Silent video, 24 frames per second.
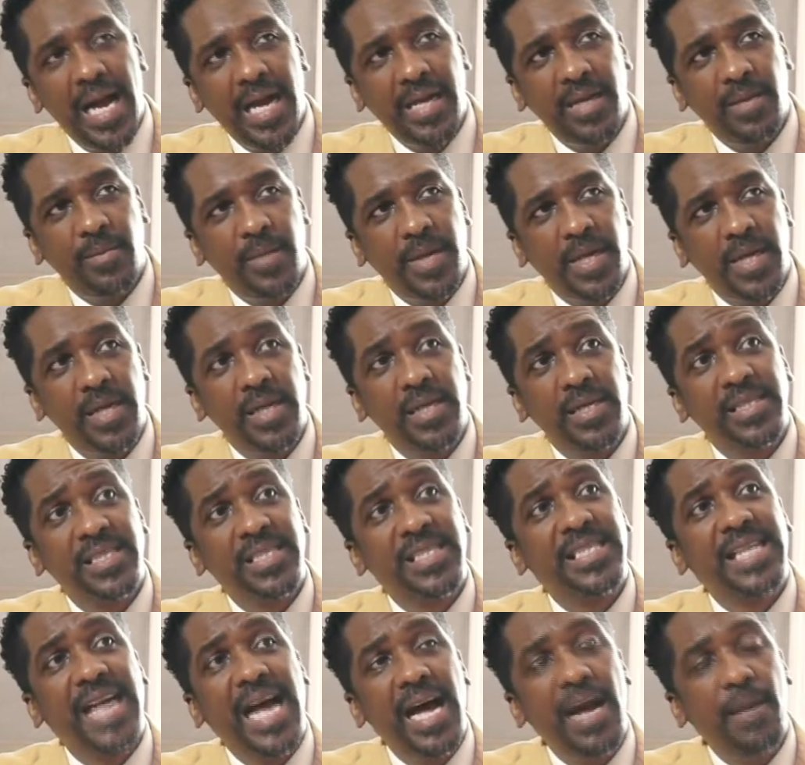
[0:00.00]
behind me,
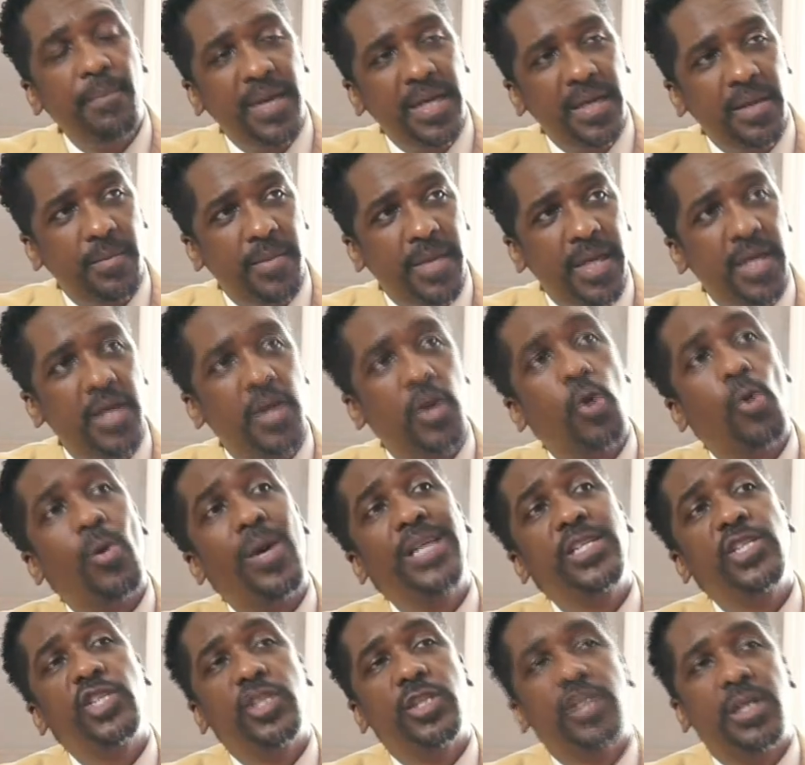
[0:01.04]
stopping me,
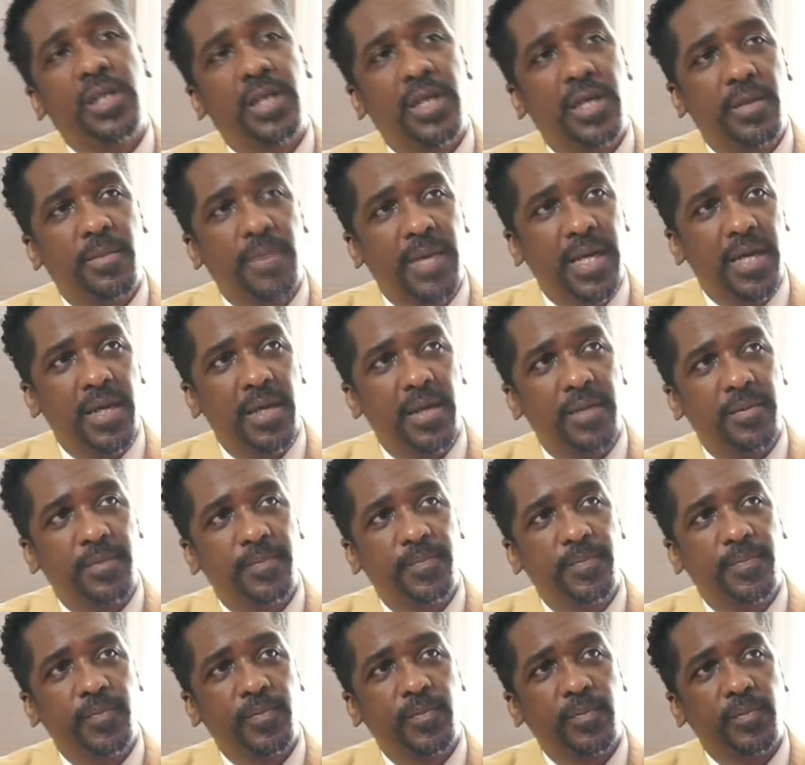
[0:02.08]
questioning me.
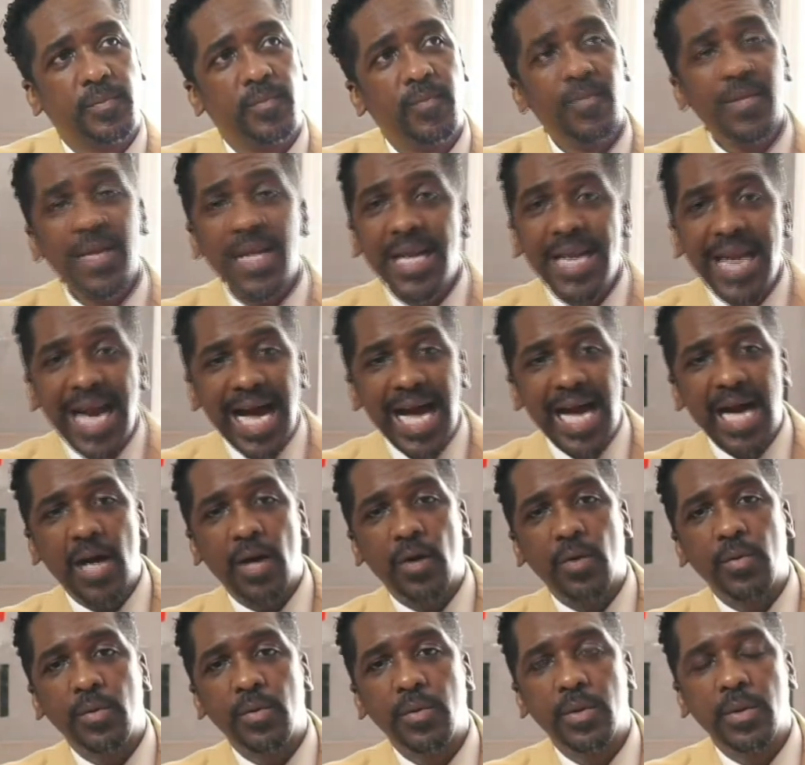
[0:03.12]

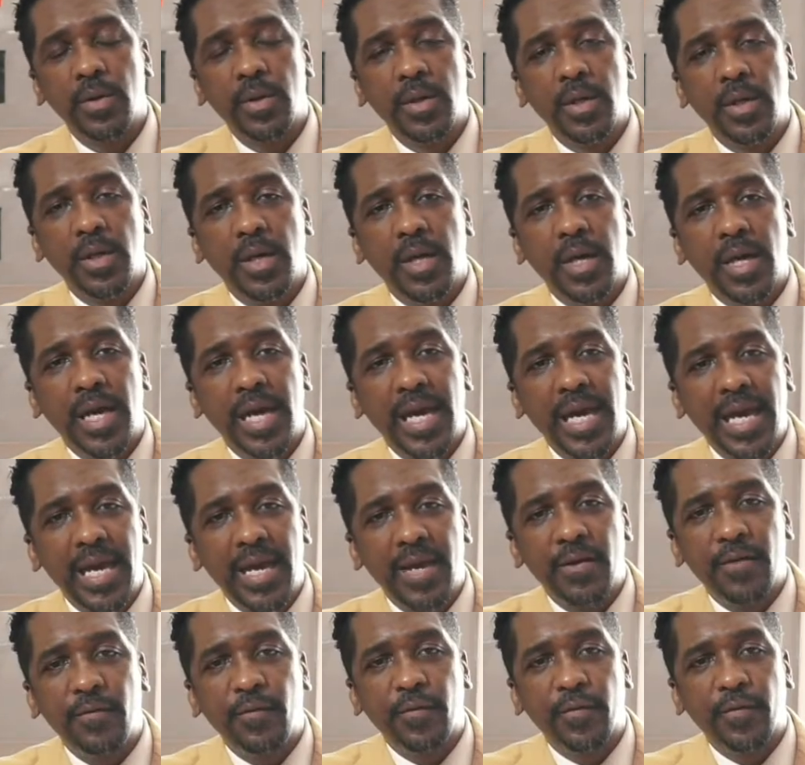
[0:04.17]
Now,
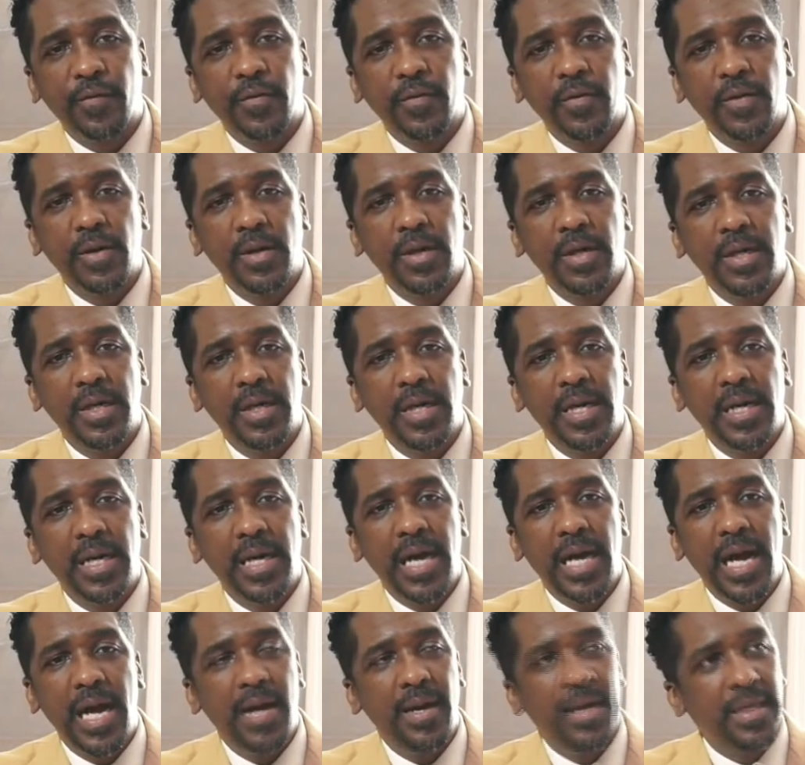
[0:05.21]
if
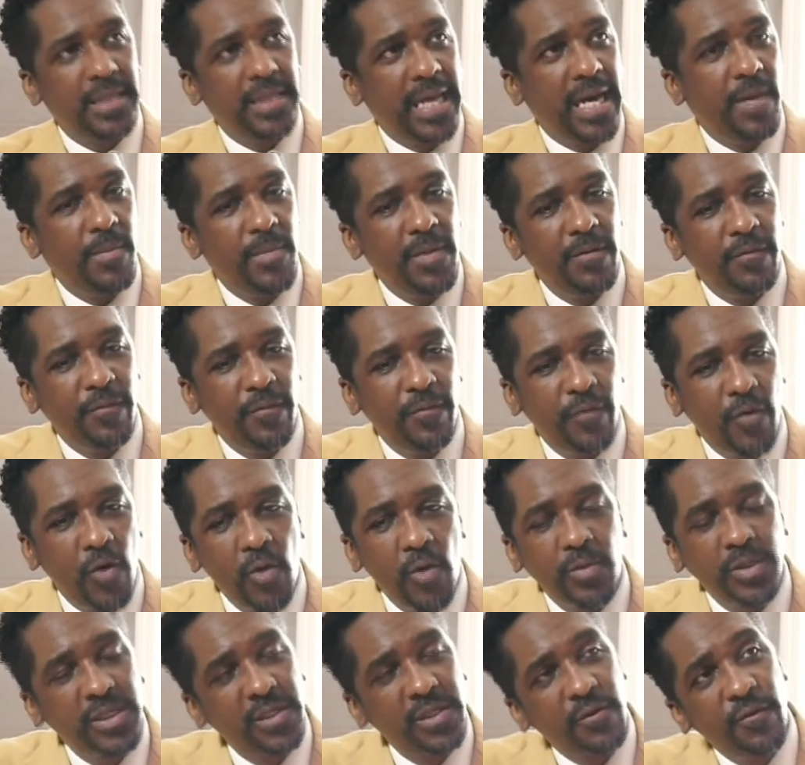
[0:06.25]
I'm
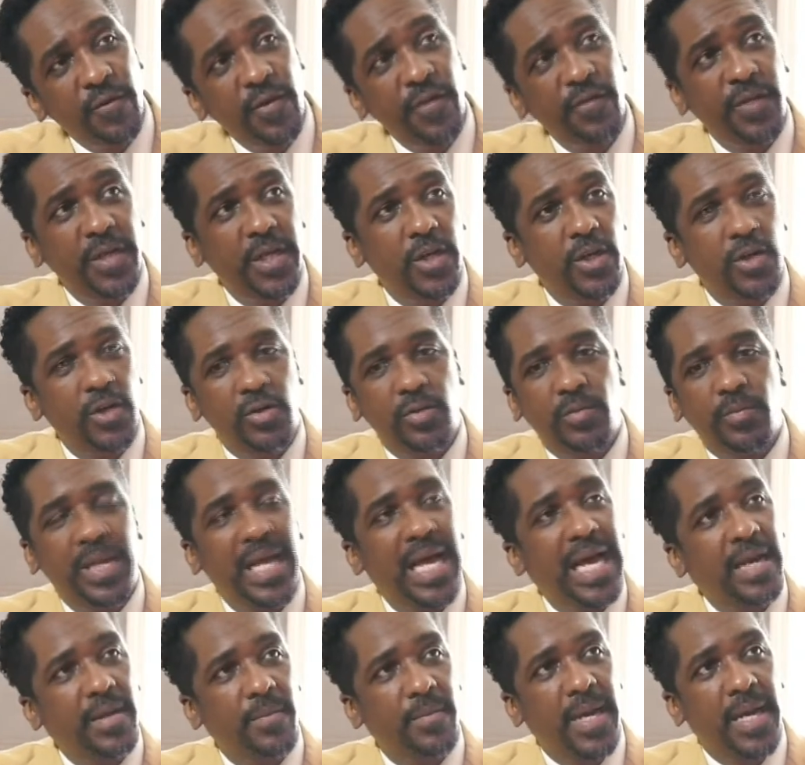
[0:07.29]
almost a
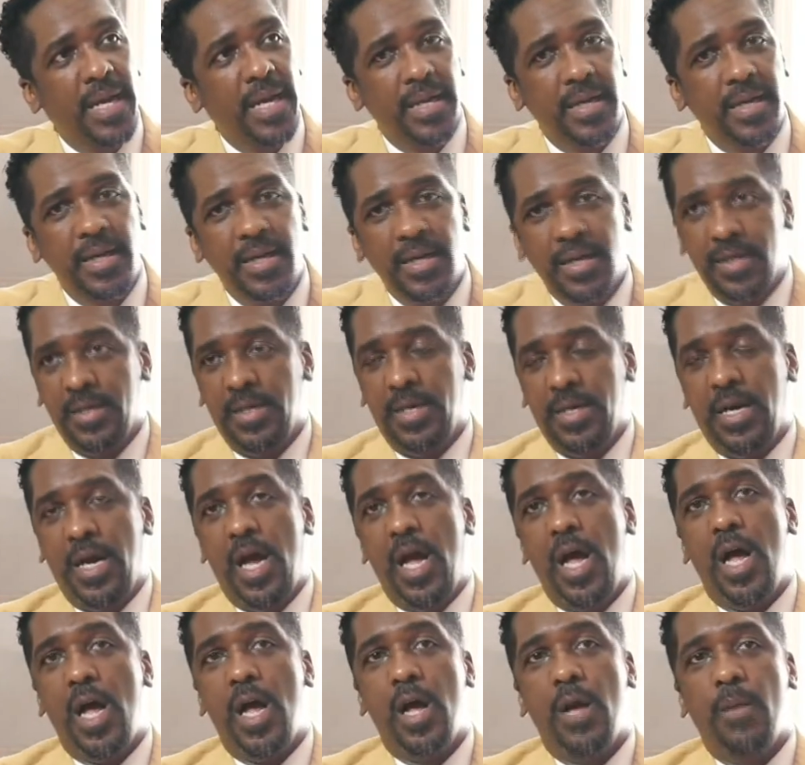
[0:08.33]
50-year-old black man,
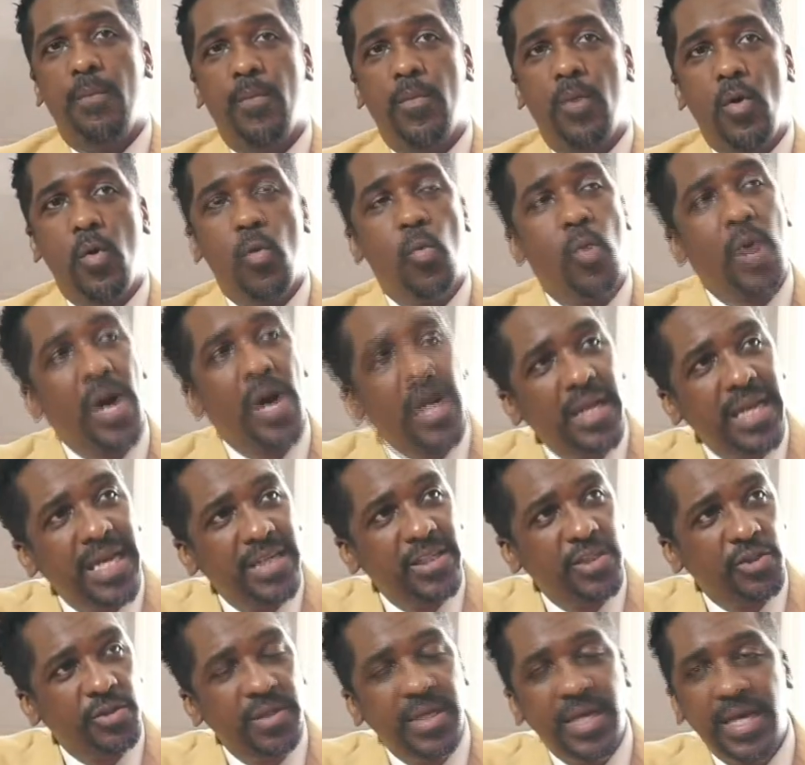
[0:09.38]

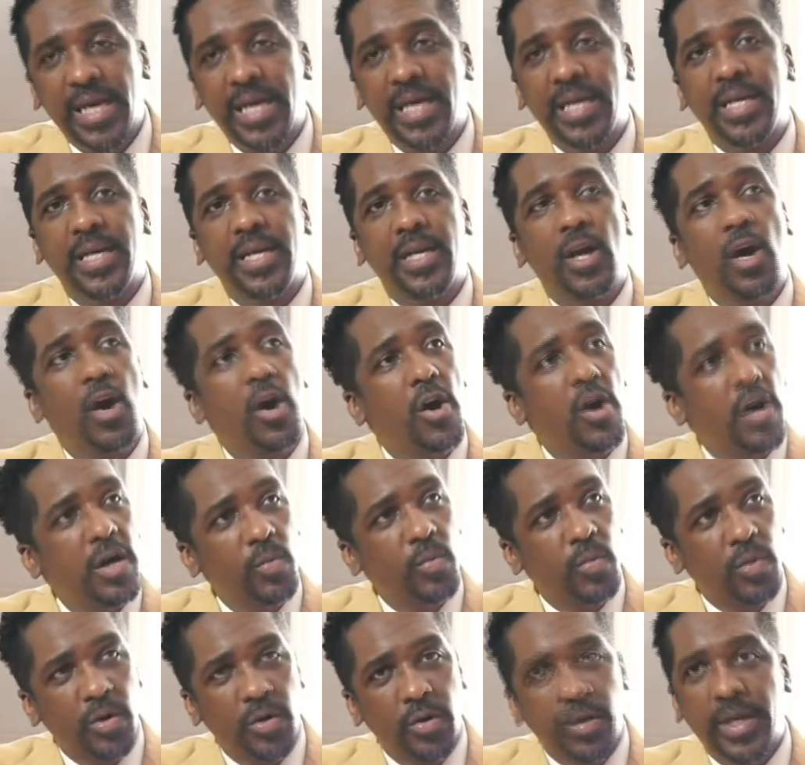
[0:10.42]
well-educated,
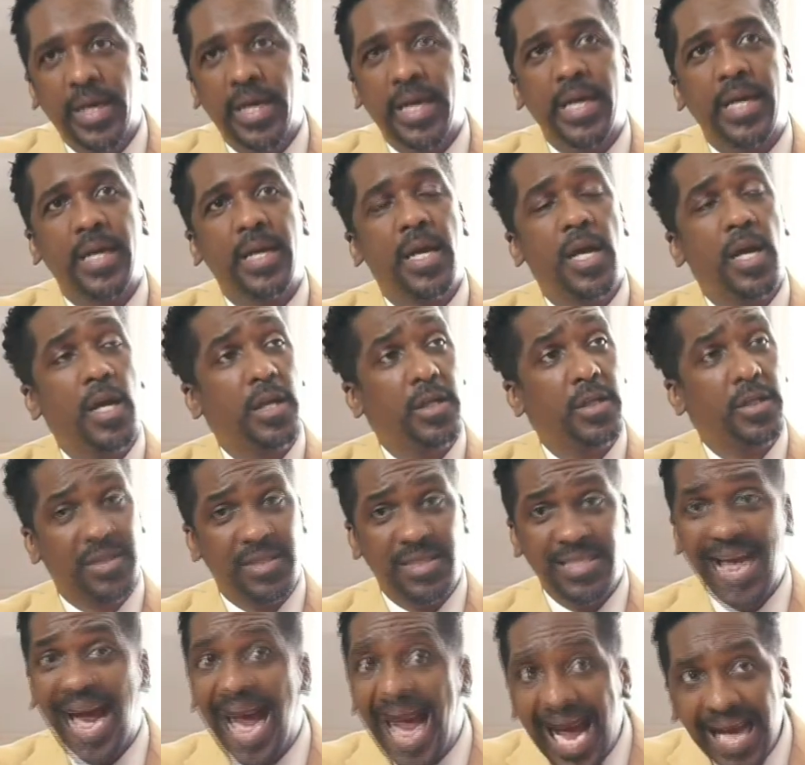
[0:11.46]
hardworking,
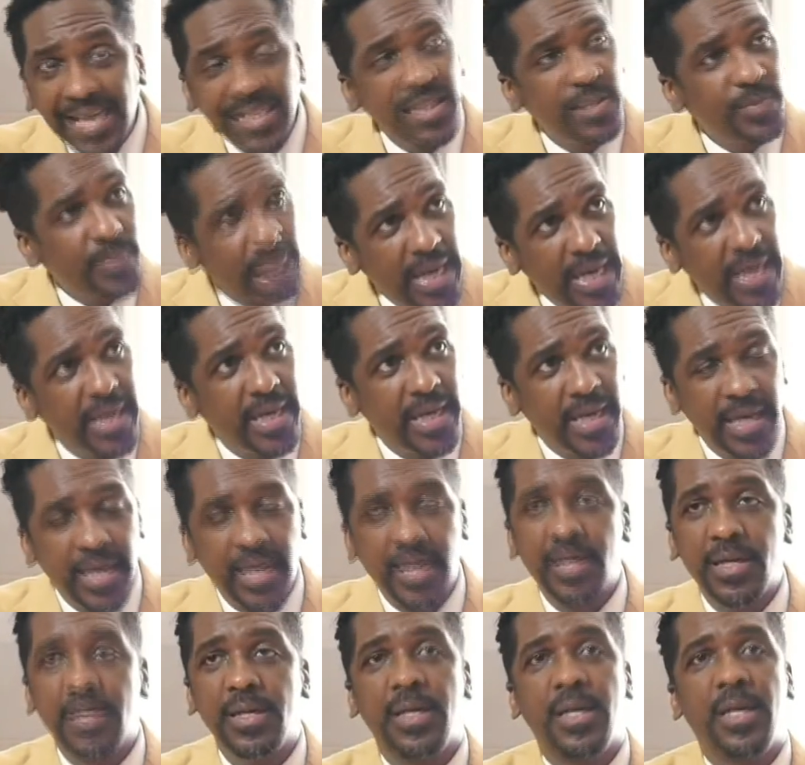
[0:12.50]

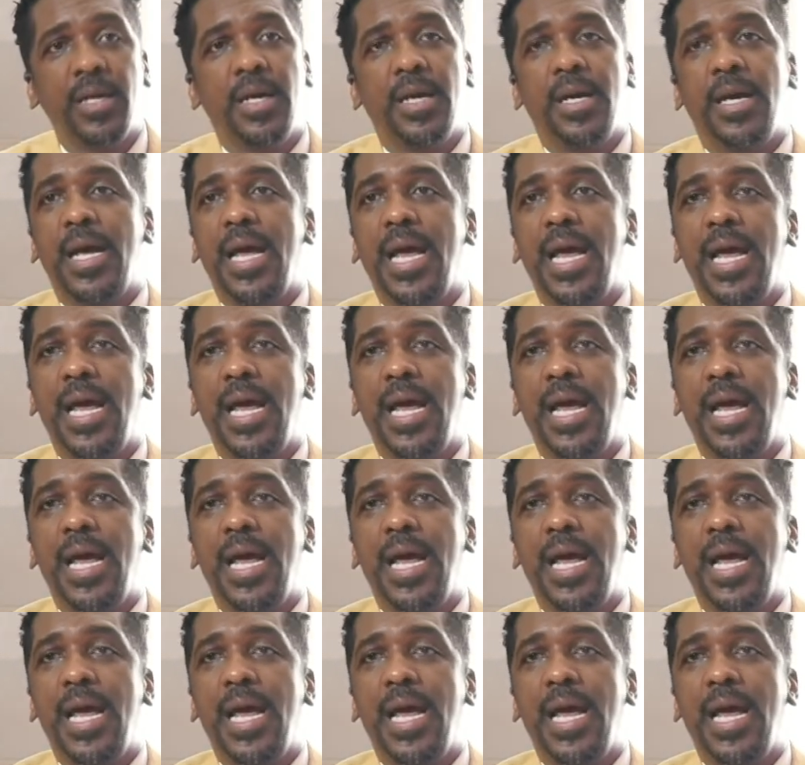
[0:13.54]
tax-paying,